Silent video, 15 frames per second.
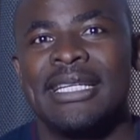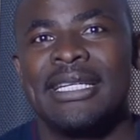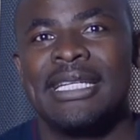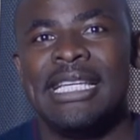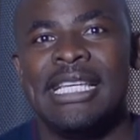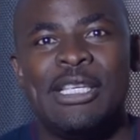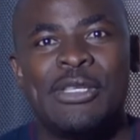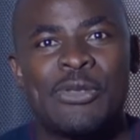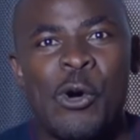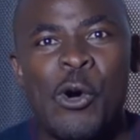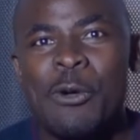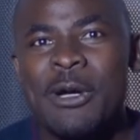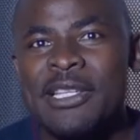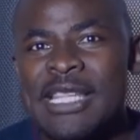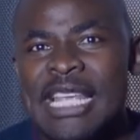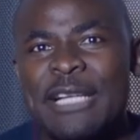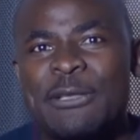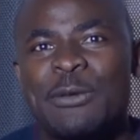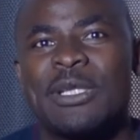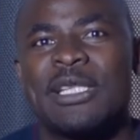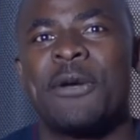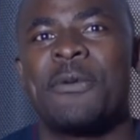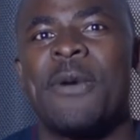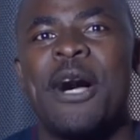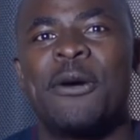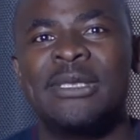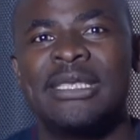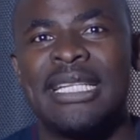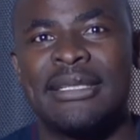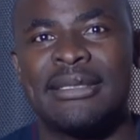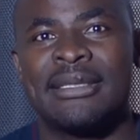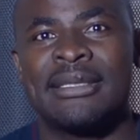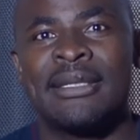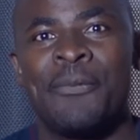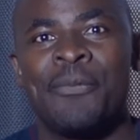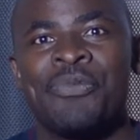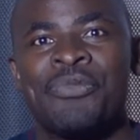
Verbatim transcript: He is always there to surround us.